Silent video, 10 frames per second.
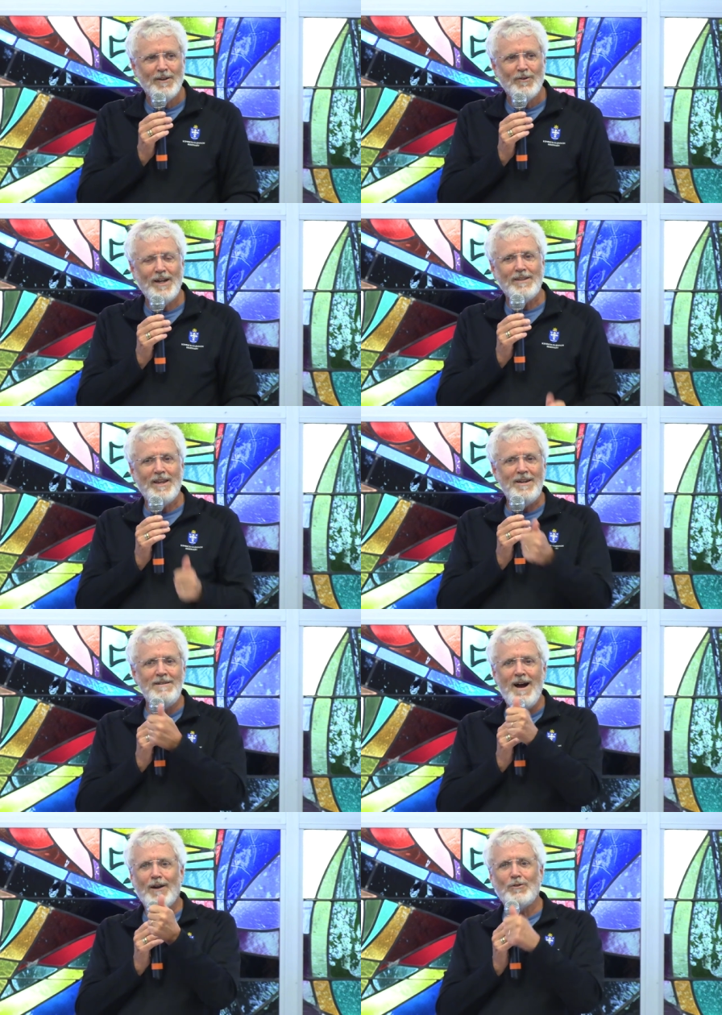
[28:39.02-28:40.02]
right? They
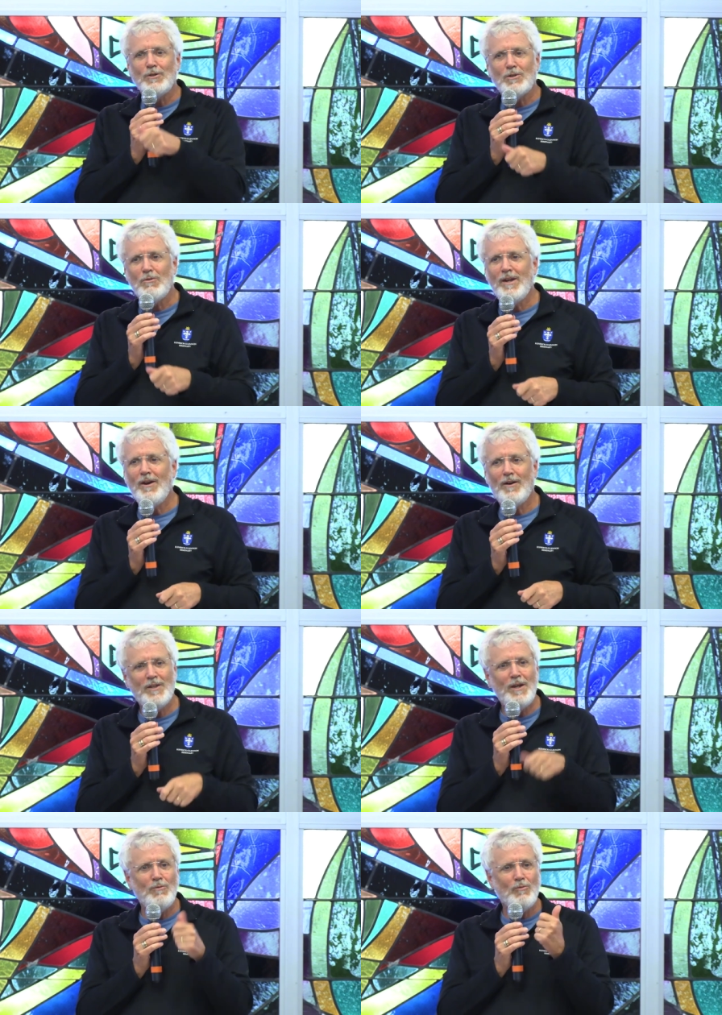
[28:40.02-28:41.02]
didn't knock those three off.
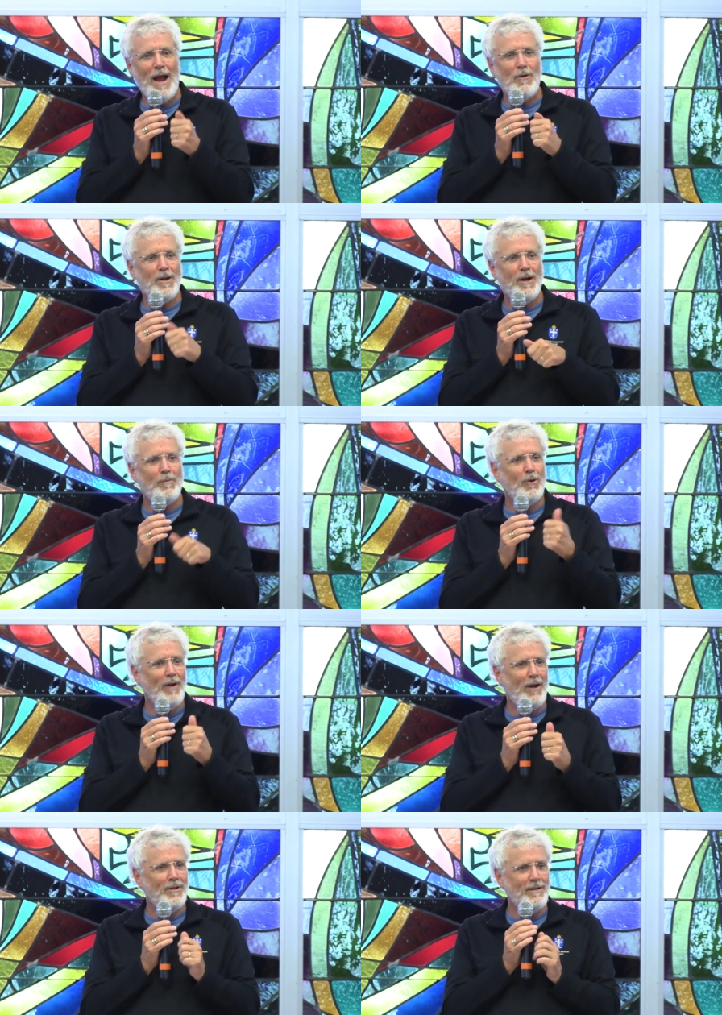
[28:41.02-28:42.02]
They didn't round it up or
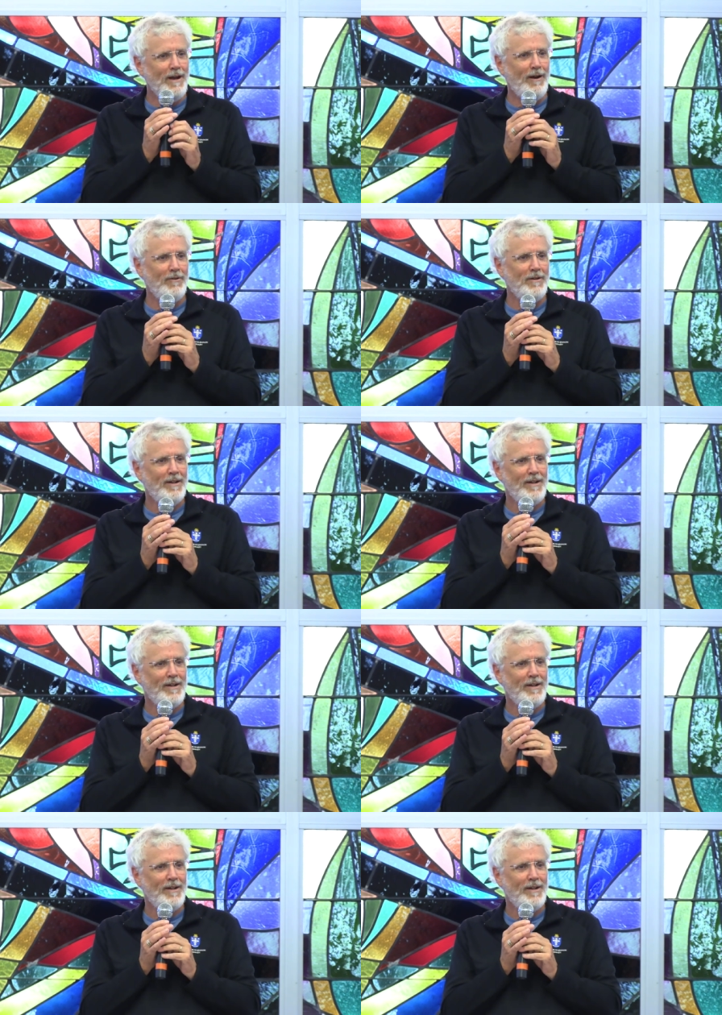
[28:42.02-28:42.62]
round it down.